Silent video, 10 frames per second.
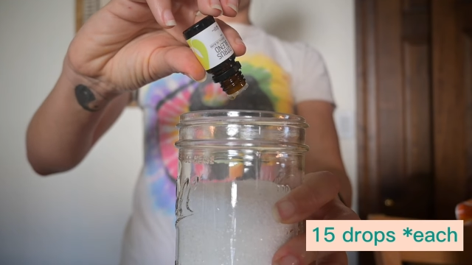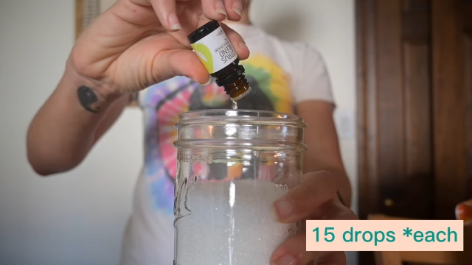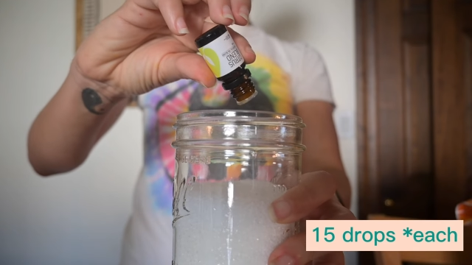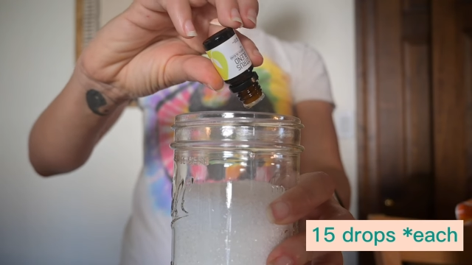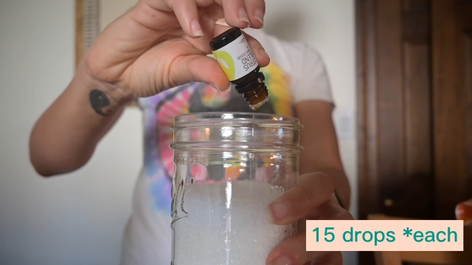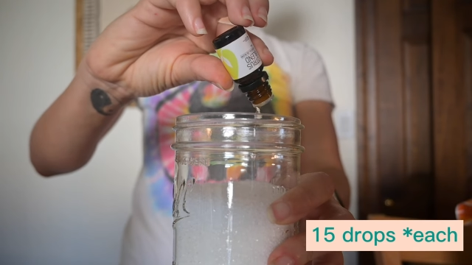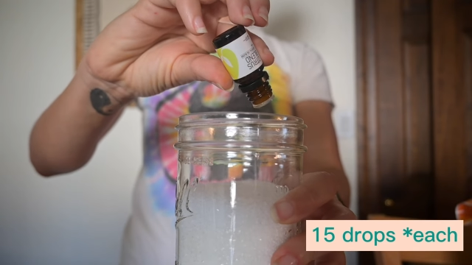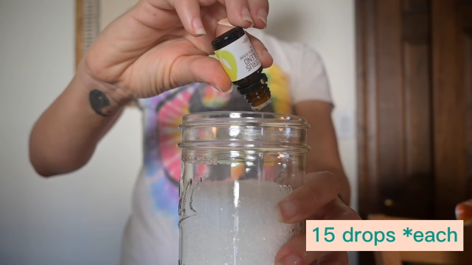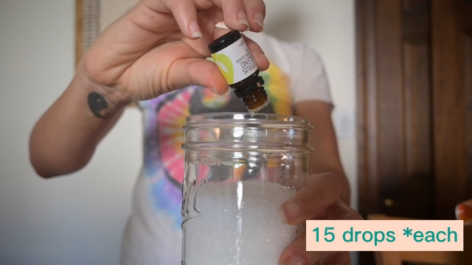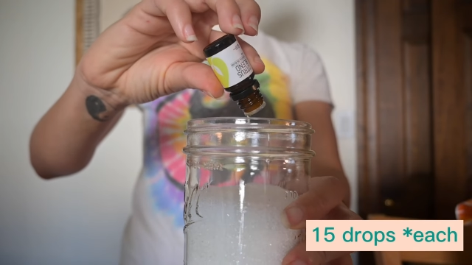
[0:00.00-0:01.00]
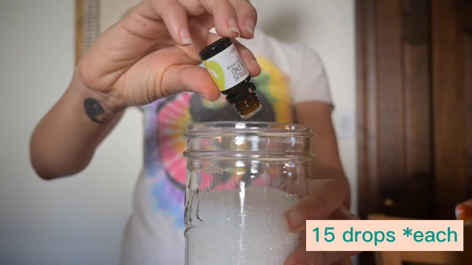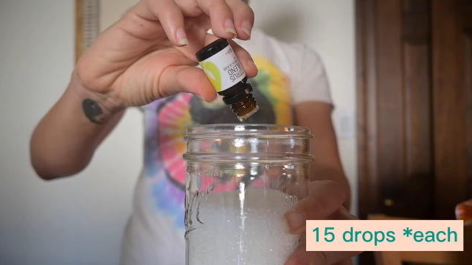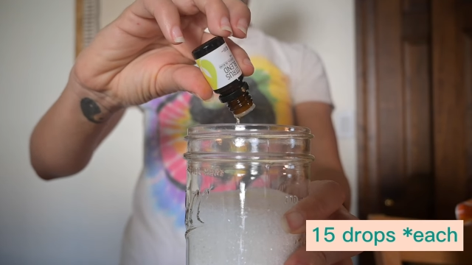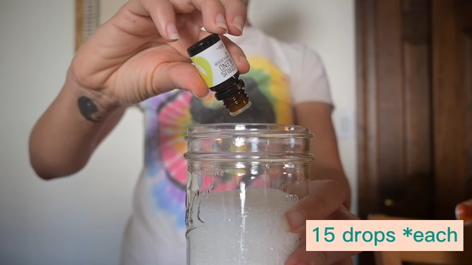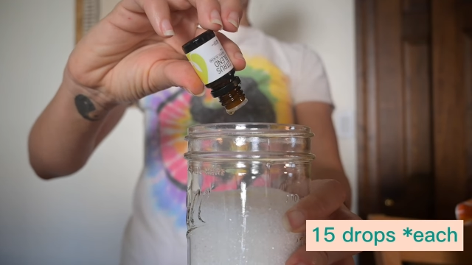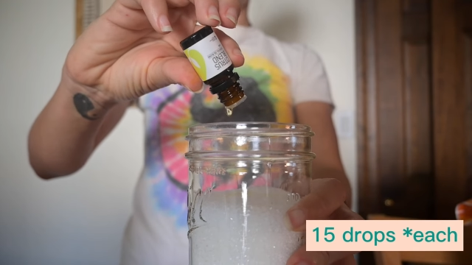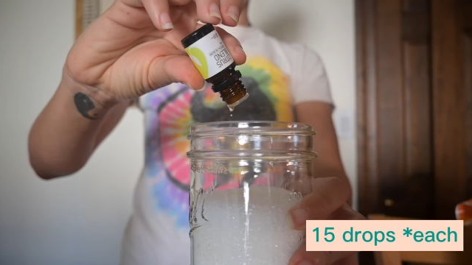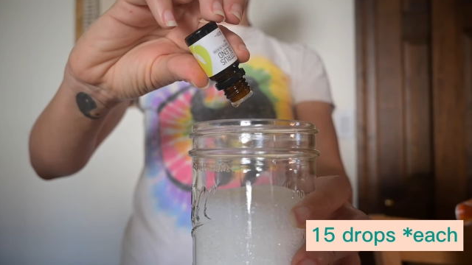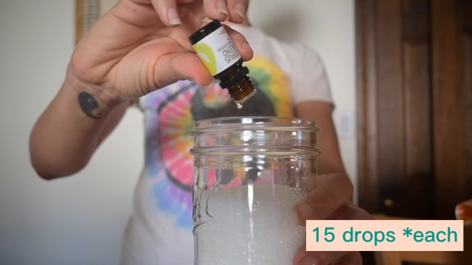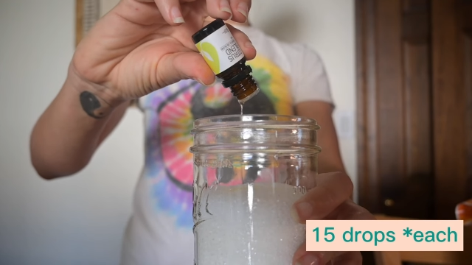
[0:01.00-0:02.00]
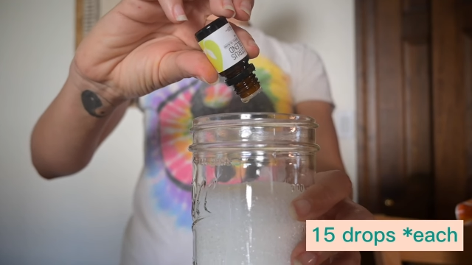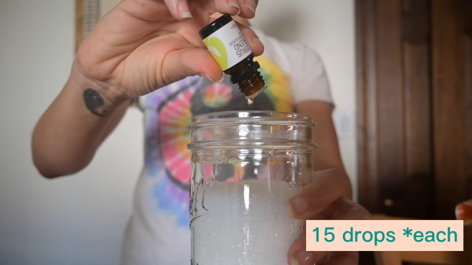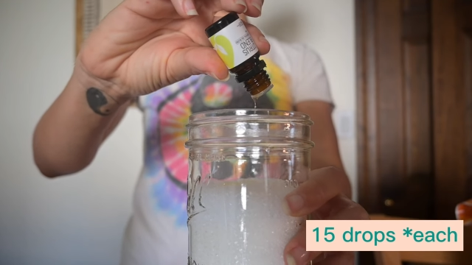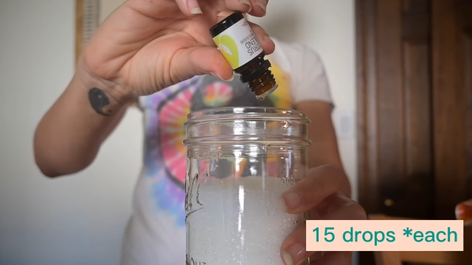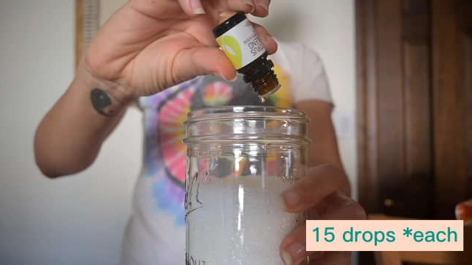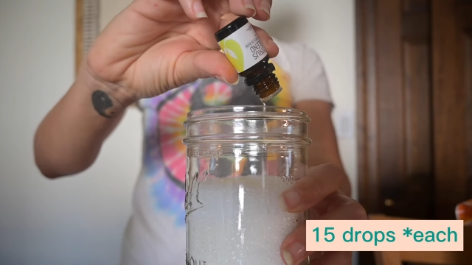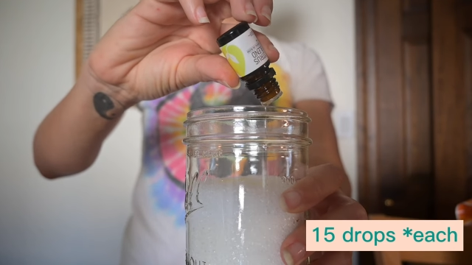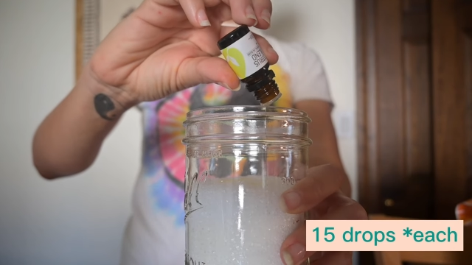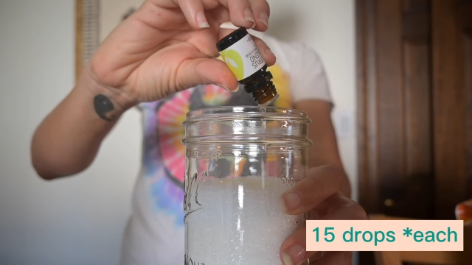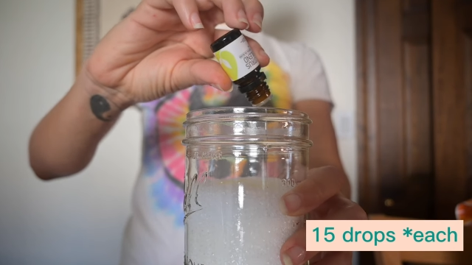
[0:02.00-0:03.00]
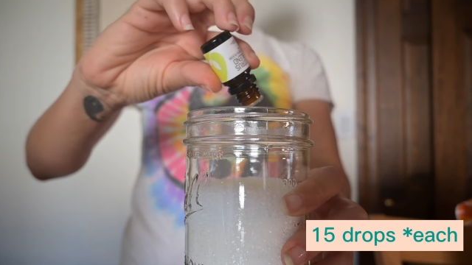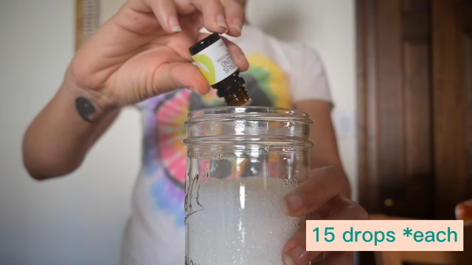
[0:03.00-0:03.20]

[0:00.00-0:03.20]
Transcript: [unreadable: no face in view]